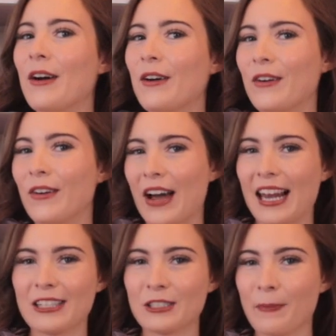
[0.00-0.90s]
or
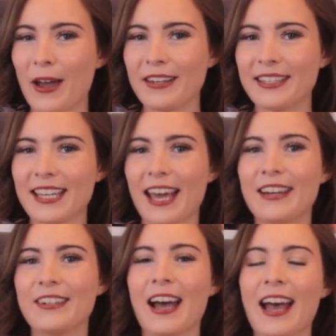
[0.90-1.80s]
a little
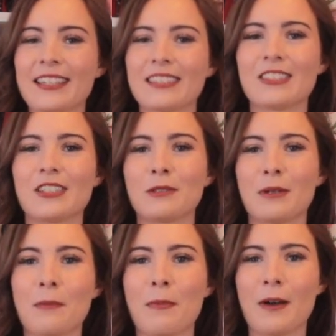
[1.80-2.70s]
ponytail and just
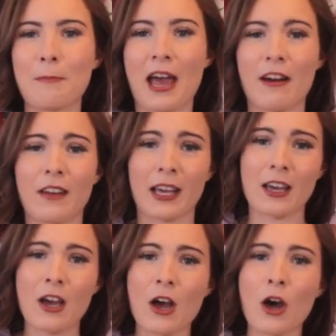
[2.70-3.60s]
with a pair of
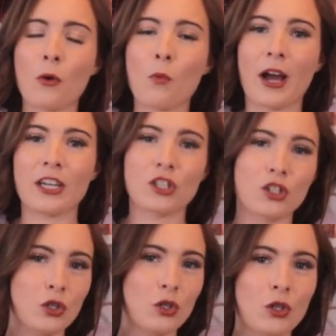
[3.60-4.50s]
like white
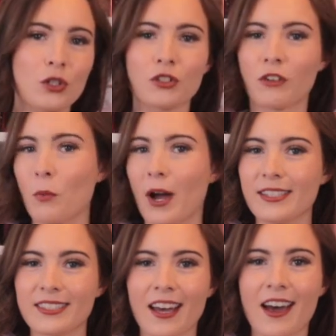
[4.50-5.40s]
shorts or a
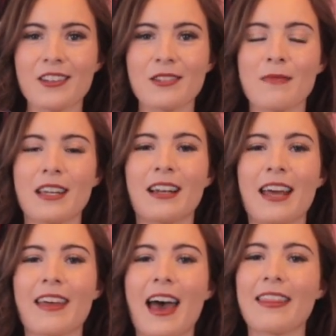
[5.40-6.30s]
white skirt or something
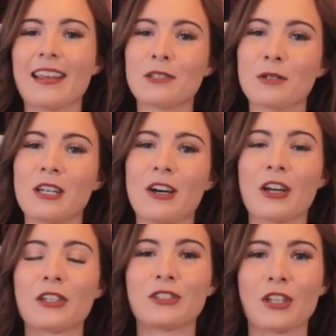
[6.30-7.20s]
like that, this would
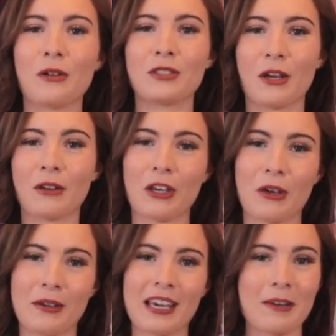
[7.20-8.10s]
look so
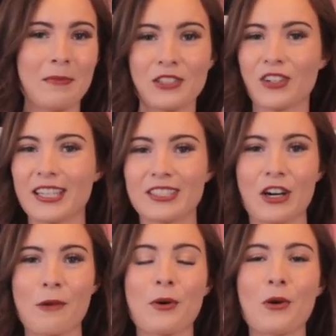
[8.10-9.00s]
cute. It can be dressed
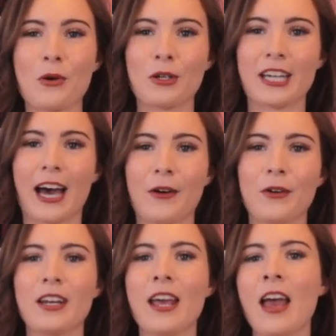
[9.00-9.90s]
up or
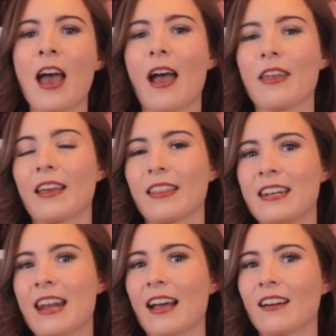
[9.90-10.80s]
down. I think the
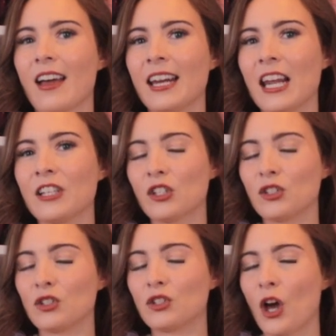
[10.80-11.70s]
neckline is
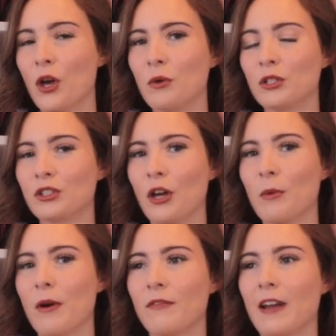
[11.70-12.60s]
so
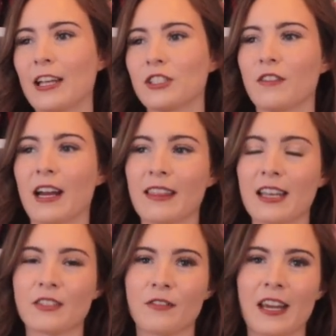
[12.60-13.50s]
flattering.
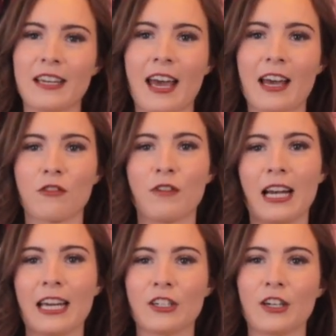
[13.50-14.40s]
This v-neck
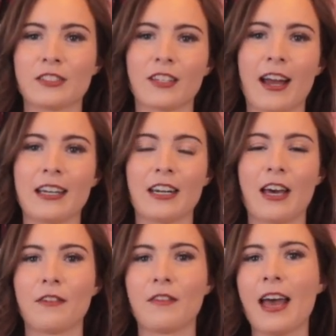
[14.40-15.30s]
really does kind
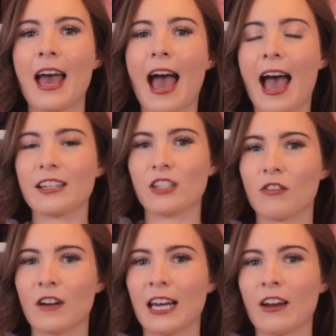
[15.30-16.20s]
of add a
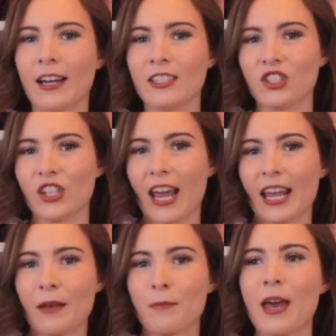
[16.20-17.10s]
really nice
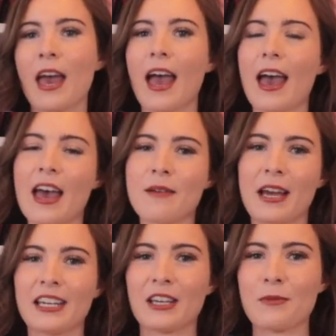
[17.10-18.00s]
shape,
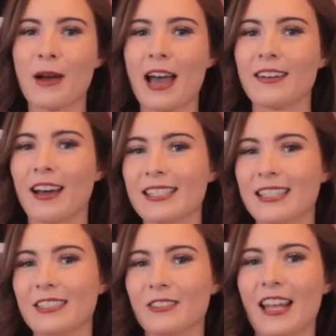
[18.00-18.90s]
and you can wear a nice
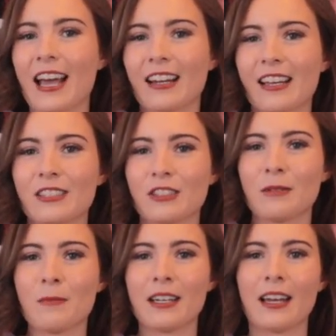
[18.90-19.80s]
little necklace or
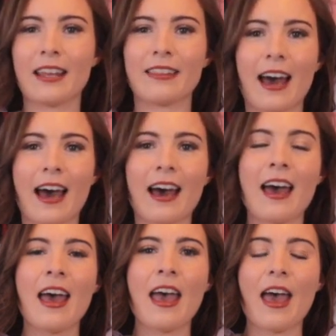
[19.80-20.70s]
something like that.
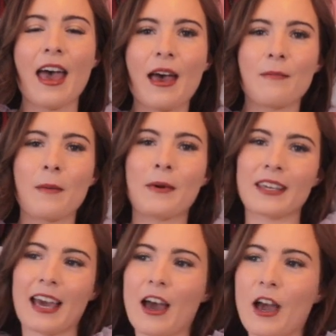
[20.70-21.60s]

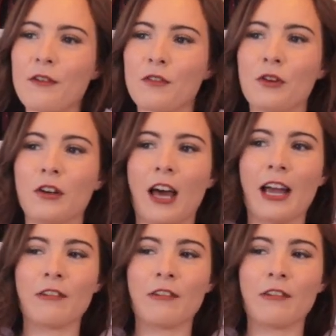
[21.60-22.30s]
But yeah, overall I